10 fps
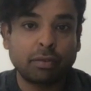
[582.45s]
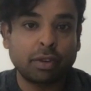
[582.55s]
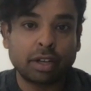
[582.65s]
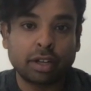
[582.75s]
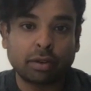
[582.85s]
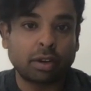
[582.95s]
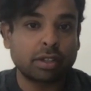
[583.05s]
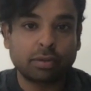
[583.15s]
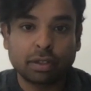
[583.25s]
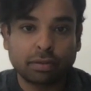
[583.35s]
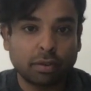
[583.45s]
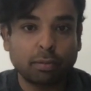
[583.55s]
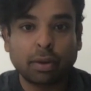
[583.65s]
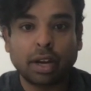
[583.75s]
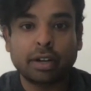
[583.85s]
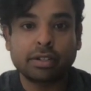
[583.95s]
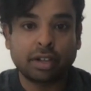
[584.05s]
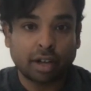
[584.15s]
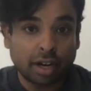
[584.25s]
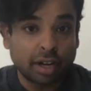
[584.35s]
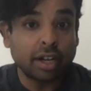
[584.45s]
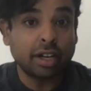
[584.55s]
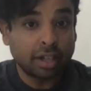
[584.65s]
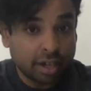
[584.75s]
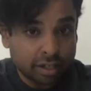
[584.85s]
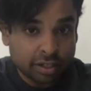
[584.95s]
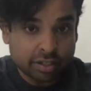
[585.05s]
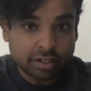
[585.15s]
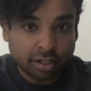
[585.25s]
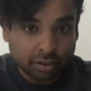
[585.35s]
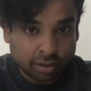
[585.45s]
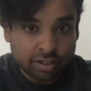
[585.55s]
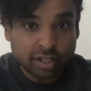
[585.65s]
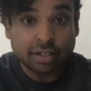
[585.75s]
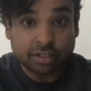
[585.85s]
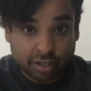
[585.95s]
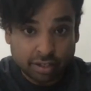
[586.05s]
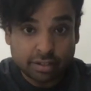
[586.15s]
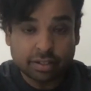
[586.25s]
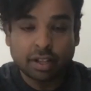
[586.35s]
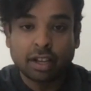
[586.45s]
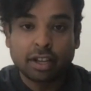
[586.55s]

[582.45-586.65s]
we're in talks with a few players regarding integrating this technology as it is.